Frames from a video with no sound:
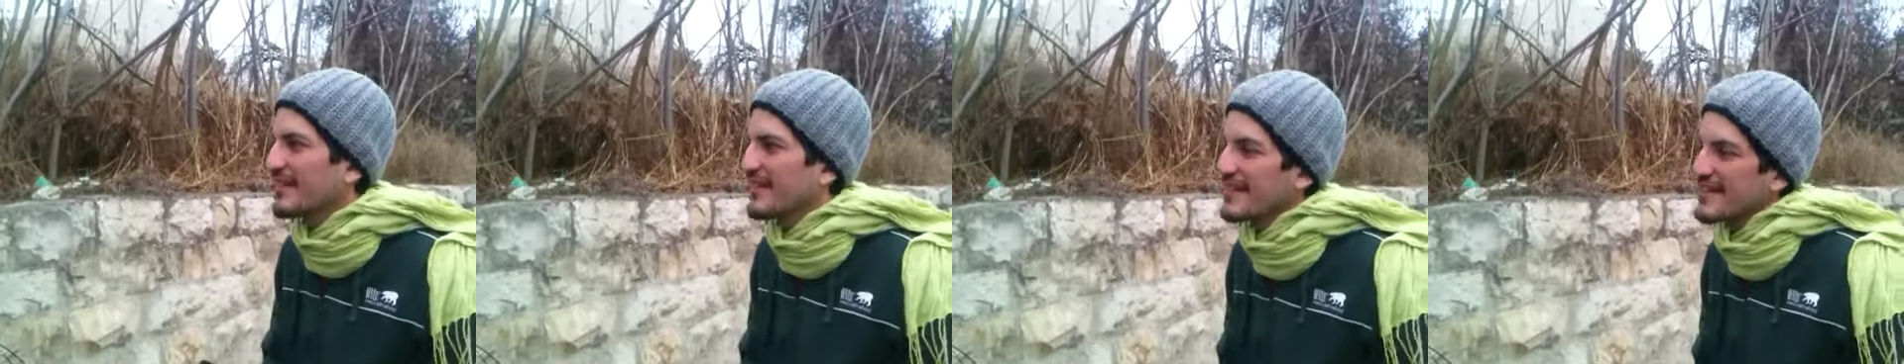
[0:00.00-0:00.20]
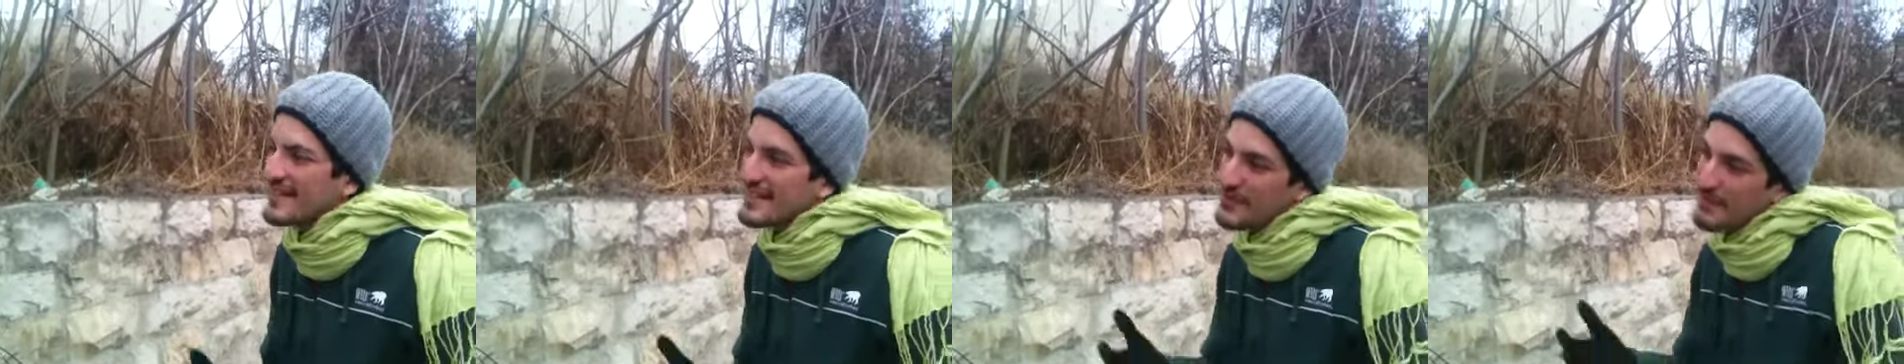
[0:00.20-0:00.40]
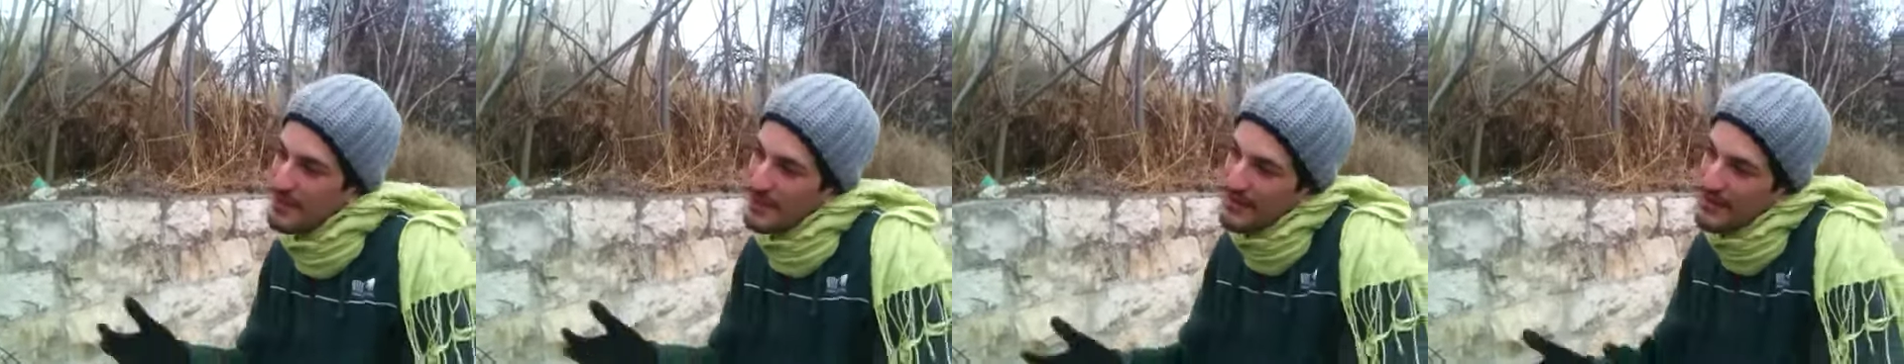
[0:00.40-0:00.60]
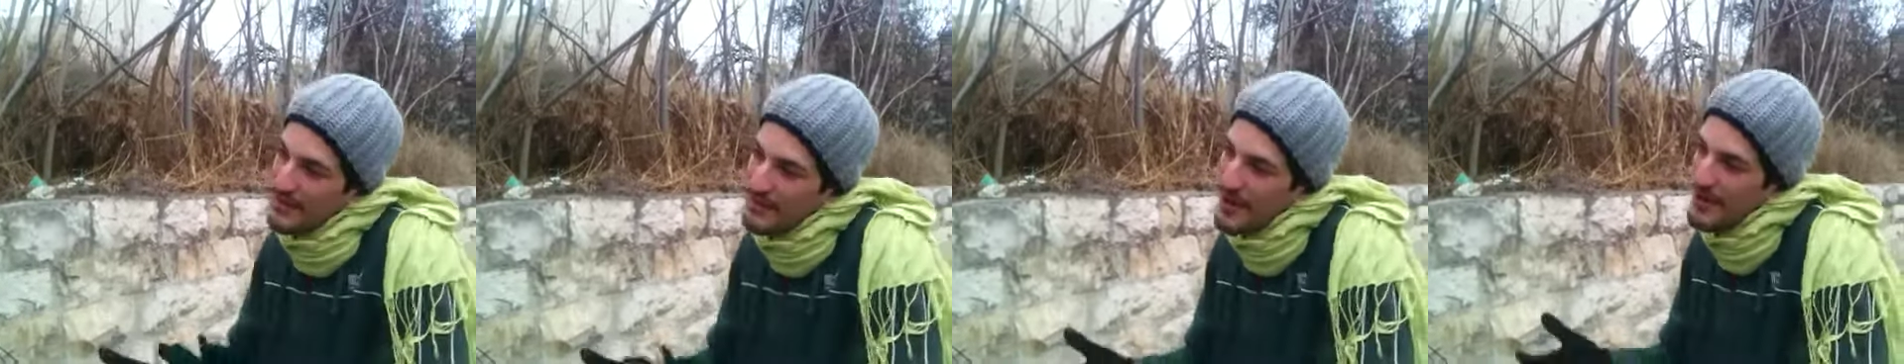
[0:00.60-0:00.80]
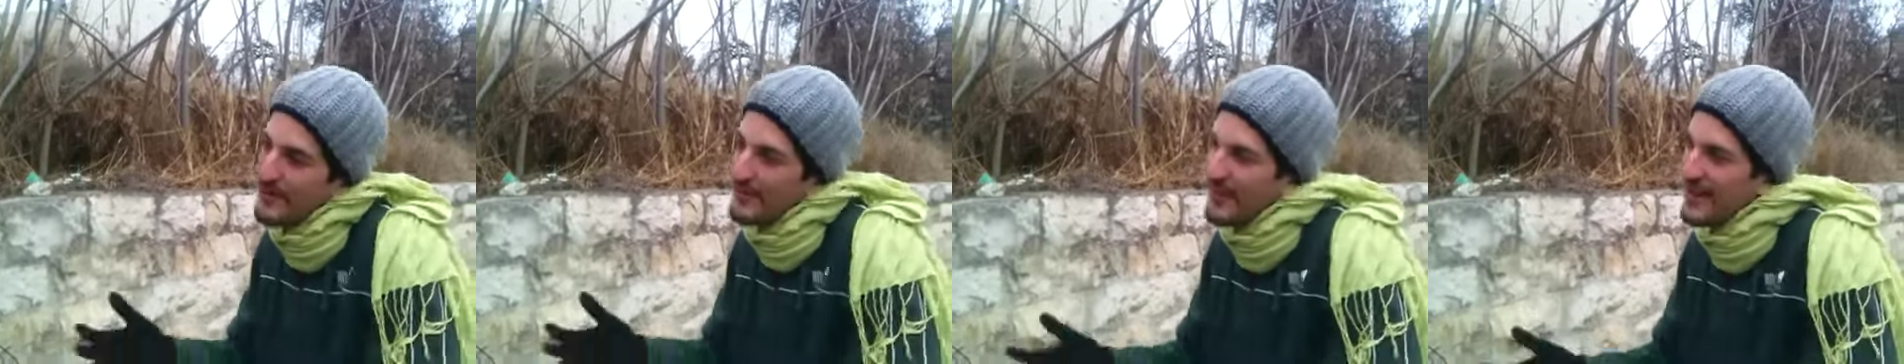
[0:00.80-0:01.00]
This is a bit of a
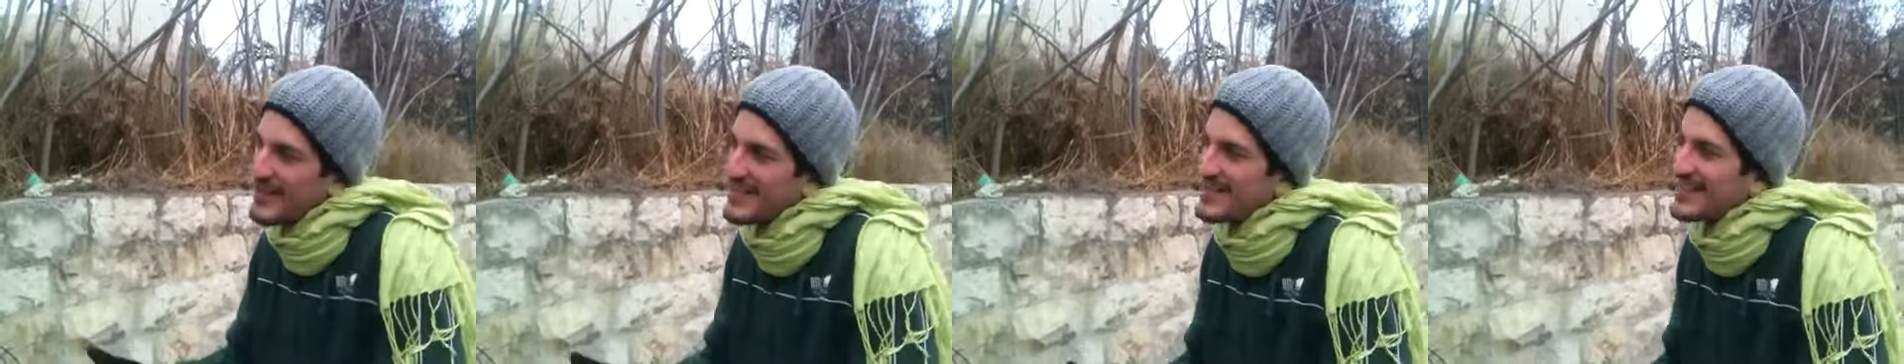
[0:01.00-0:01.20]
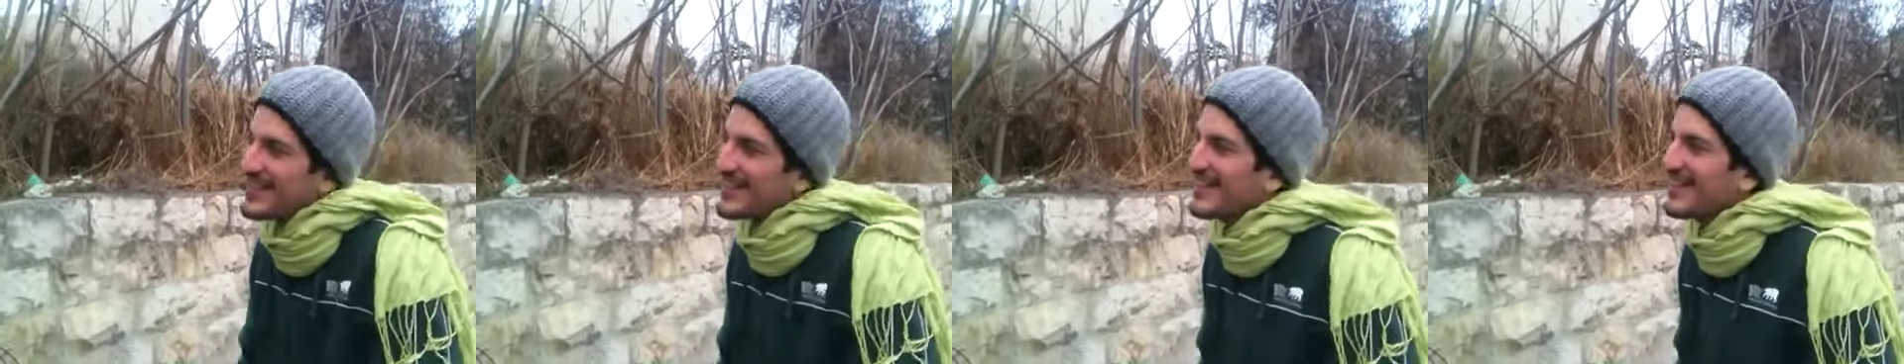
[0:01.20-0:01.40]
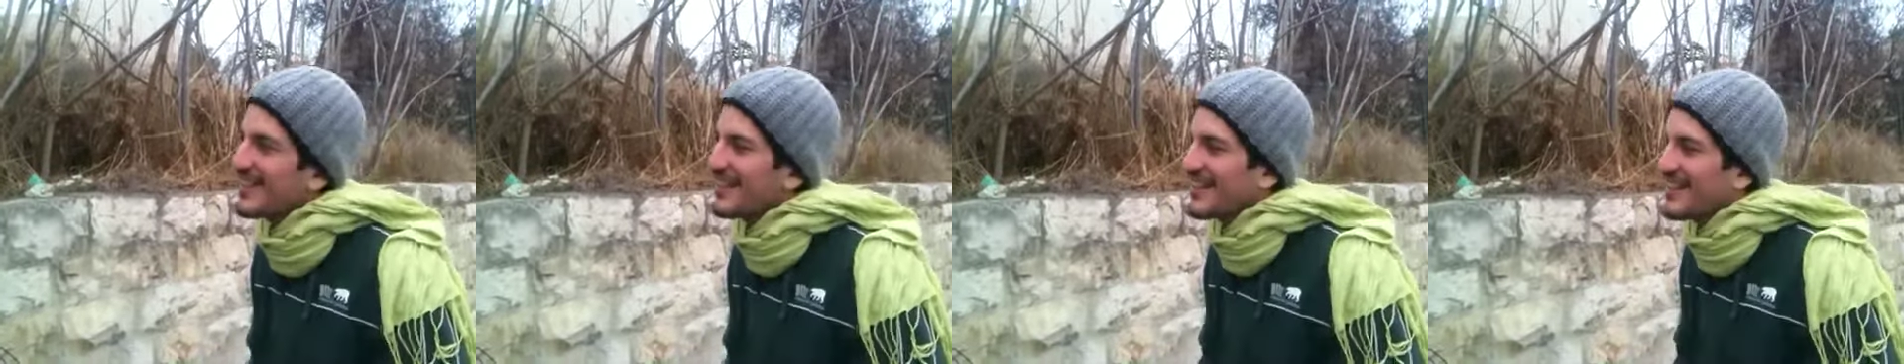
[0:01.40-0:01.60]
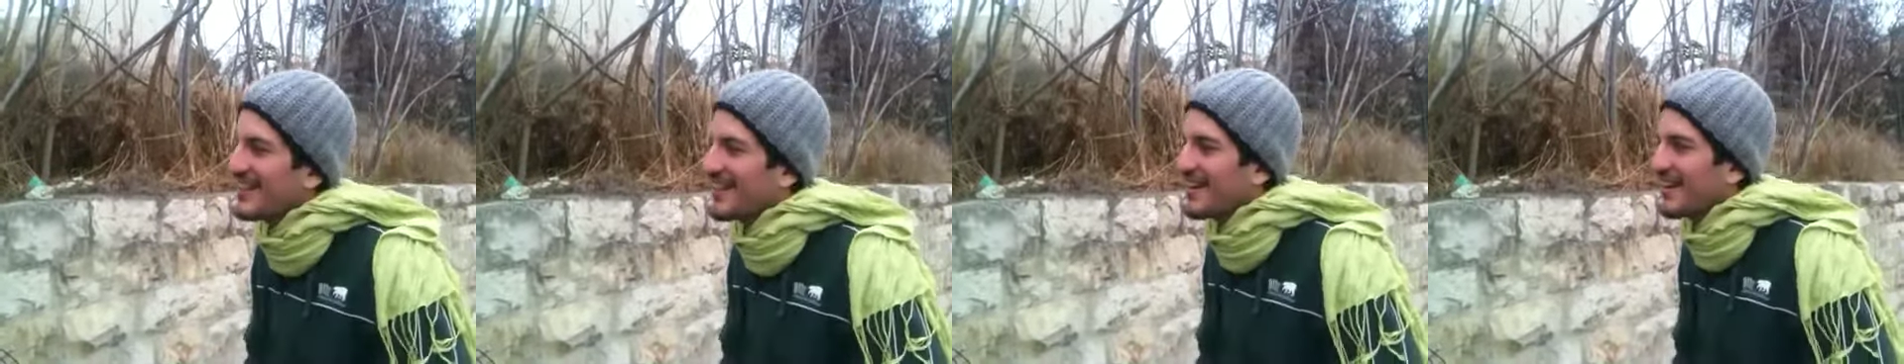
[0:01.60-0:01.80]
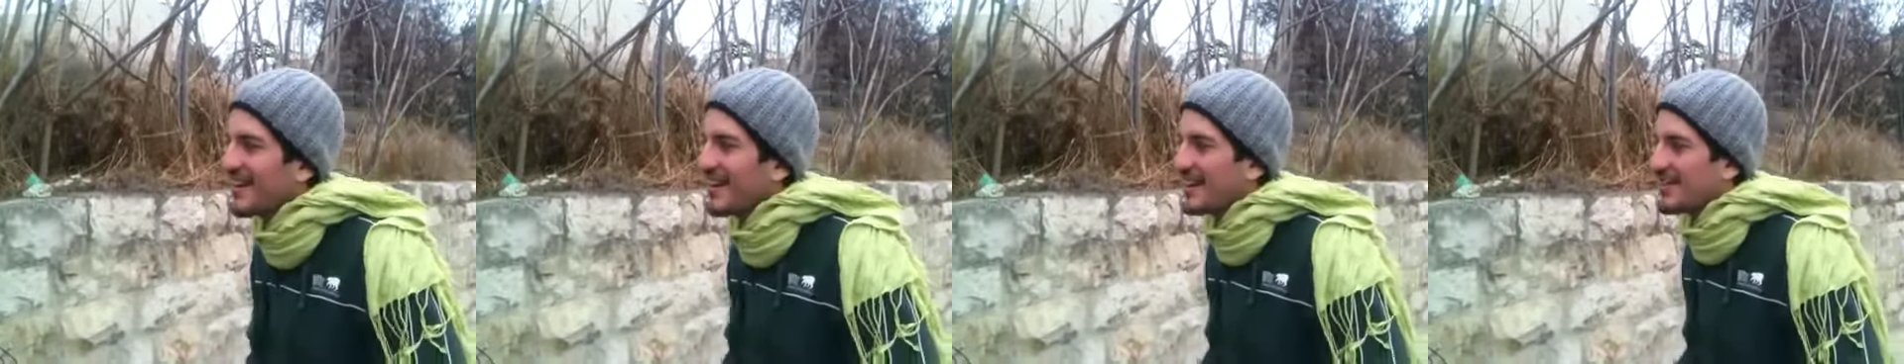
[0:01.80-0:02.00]
reference
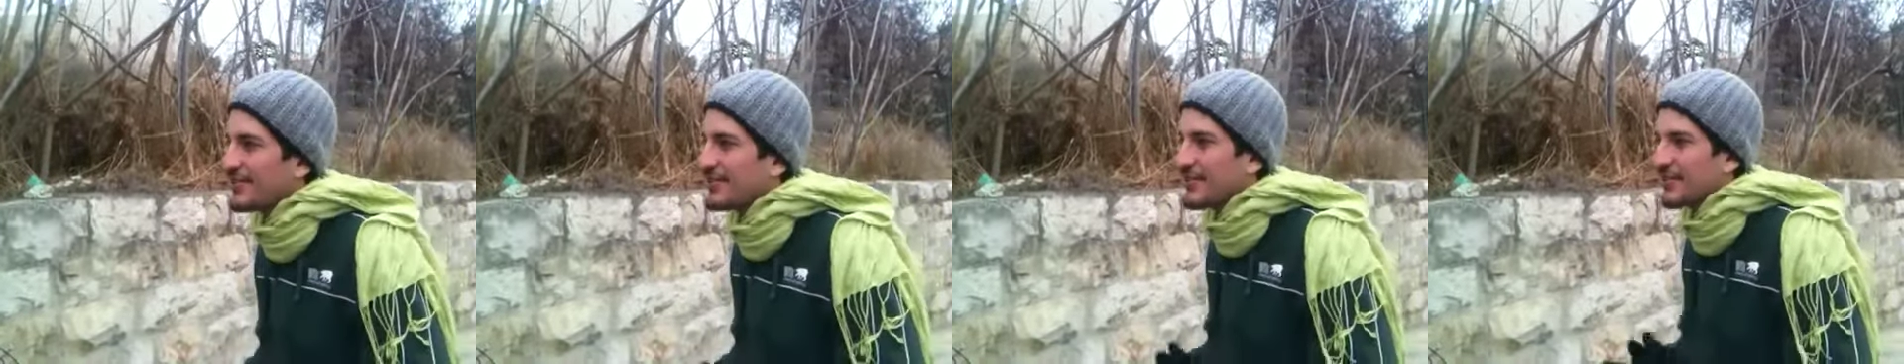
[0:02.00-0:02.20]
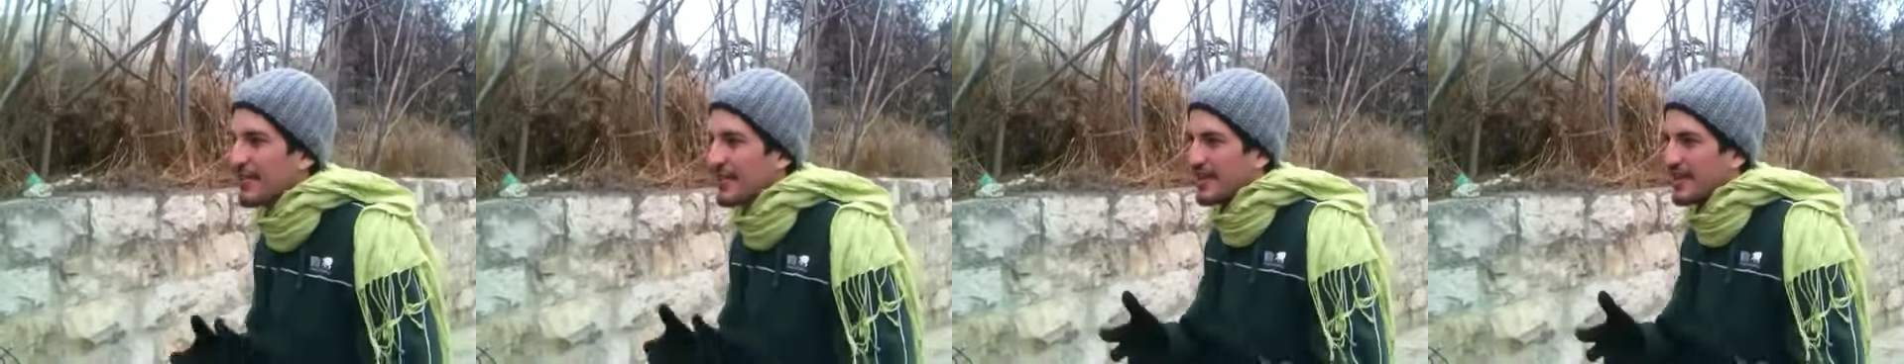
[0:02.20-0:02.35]
to